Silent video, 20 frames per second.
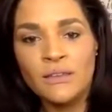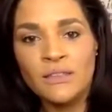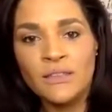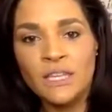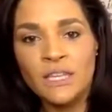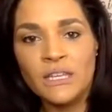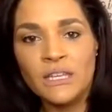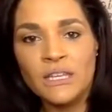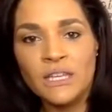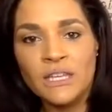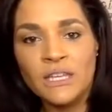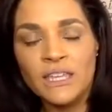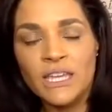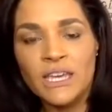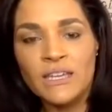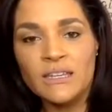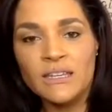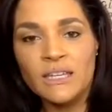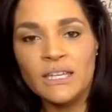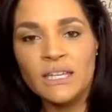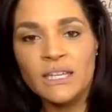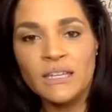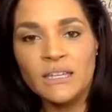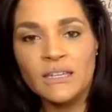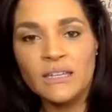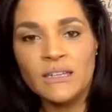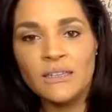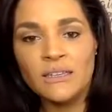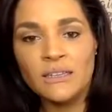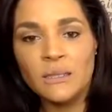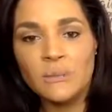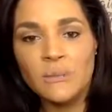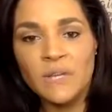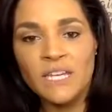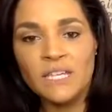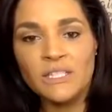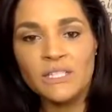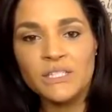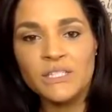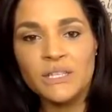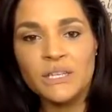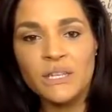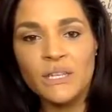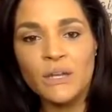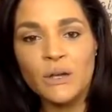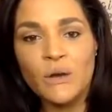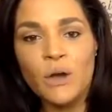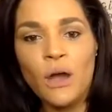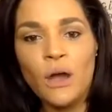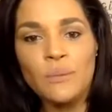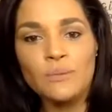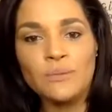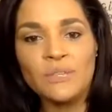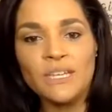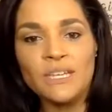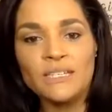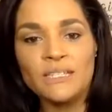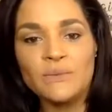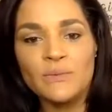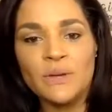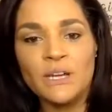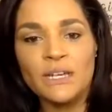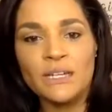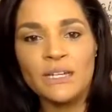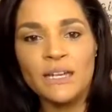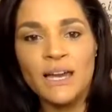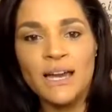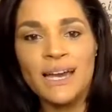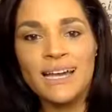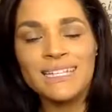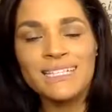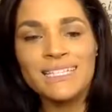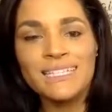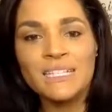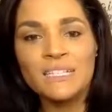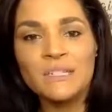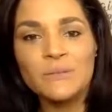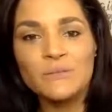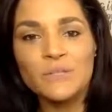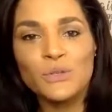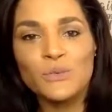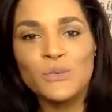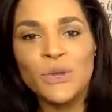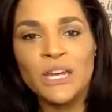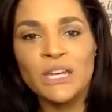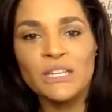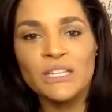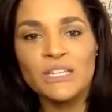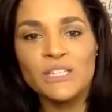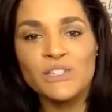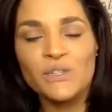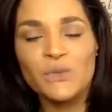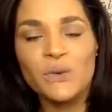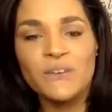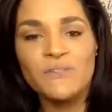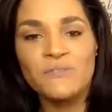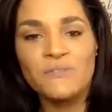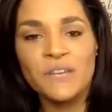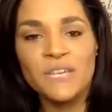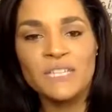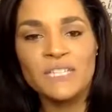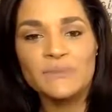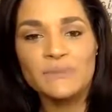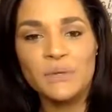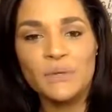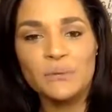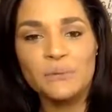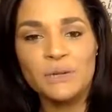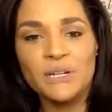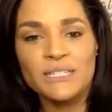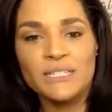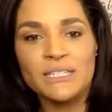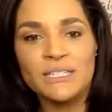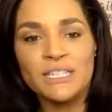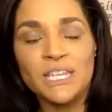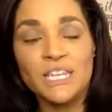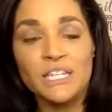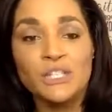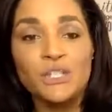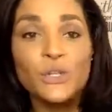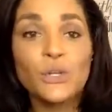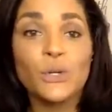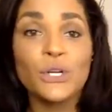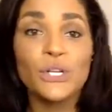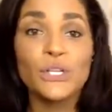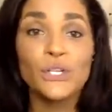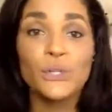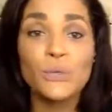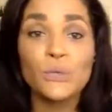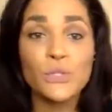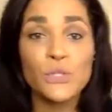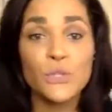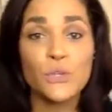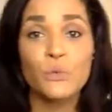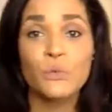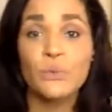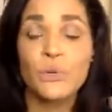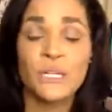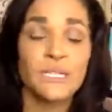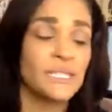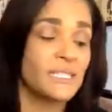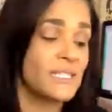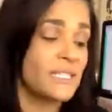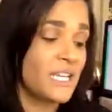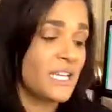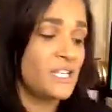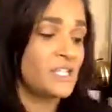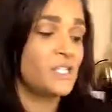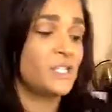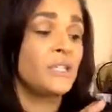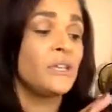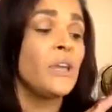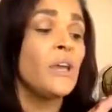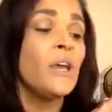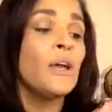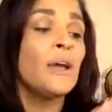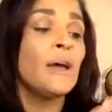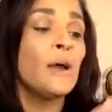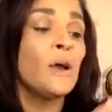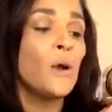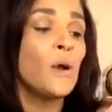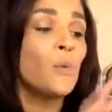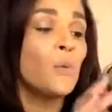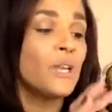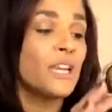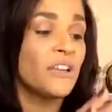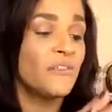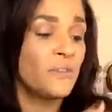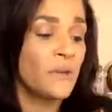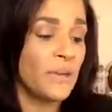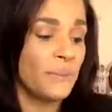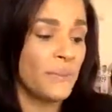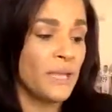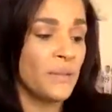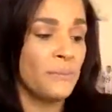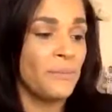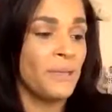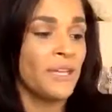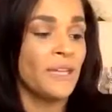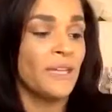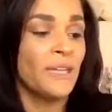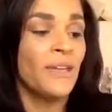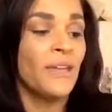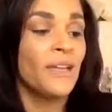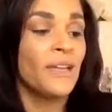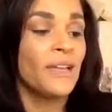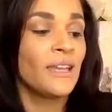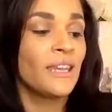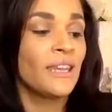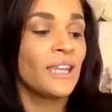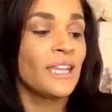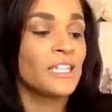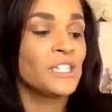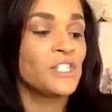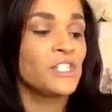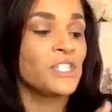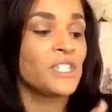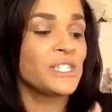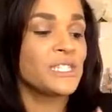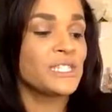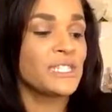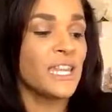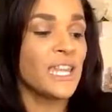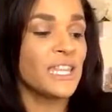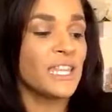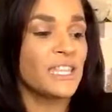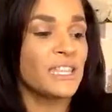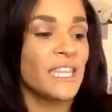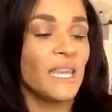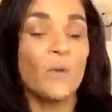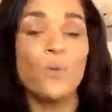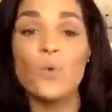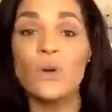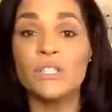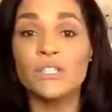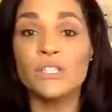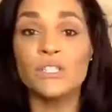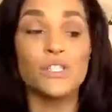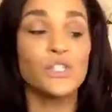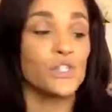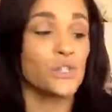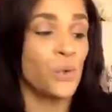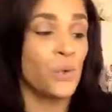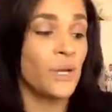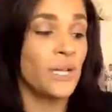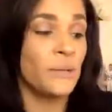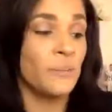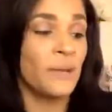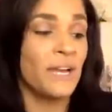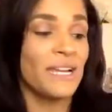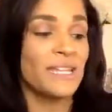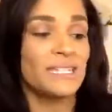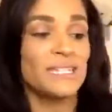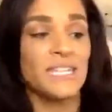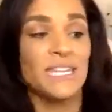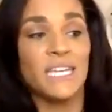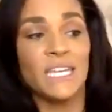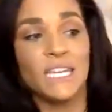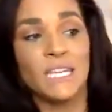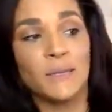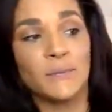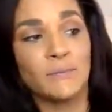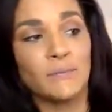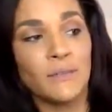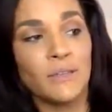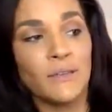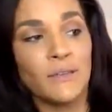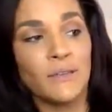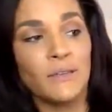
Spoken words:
They click that link, the page is going to load. Oh, guess what? I send them directly to a Facebook presentation or a YouTube presentation or whatever it may be. Let's just say that they want to join my team.